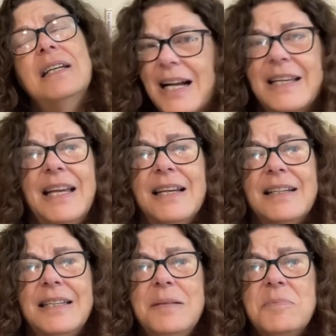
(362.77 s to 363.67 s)
I
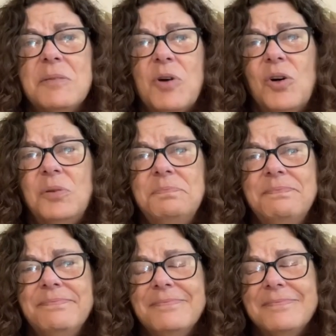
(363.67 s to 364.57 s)
can't keep them all.
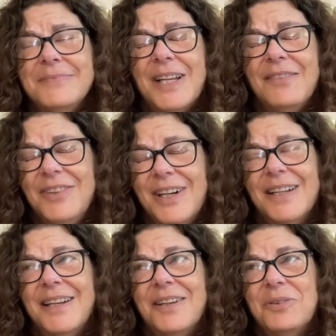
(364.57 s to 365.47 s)
I've got
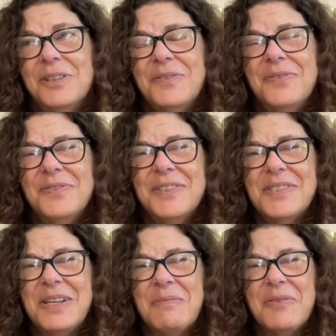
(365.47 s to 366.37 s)
to get rid of
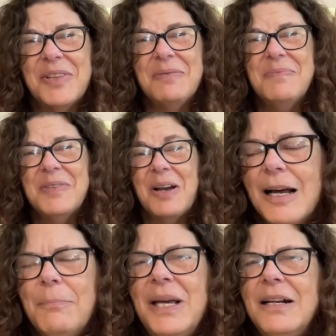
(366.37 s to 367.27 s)
some of them.
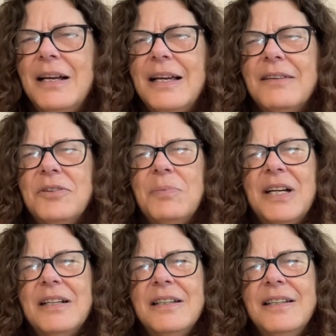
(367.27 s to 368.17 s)
I may not ever
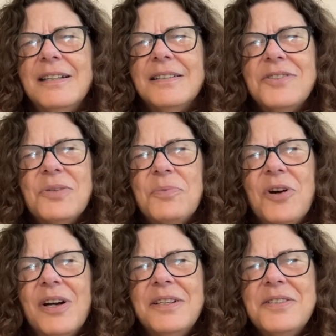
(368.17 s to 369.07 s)
buy a
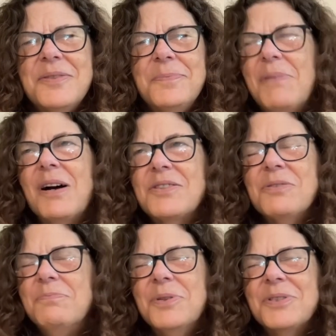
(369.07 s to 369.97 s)
surprise box
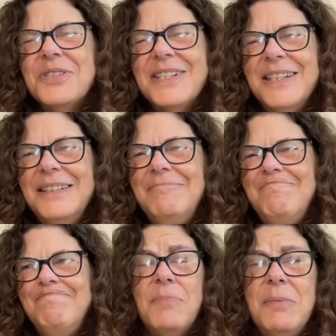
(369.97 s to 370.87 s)
of books again.
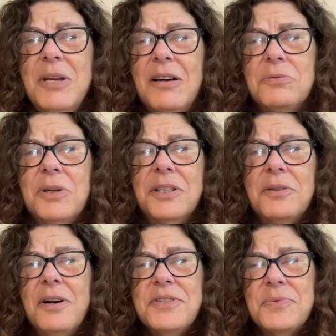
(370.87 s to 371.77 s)
Maybe I'll run
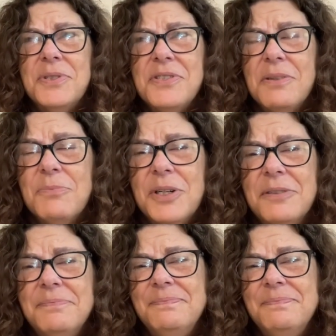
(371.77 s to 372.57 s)
across one somewhere.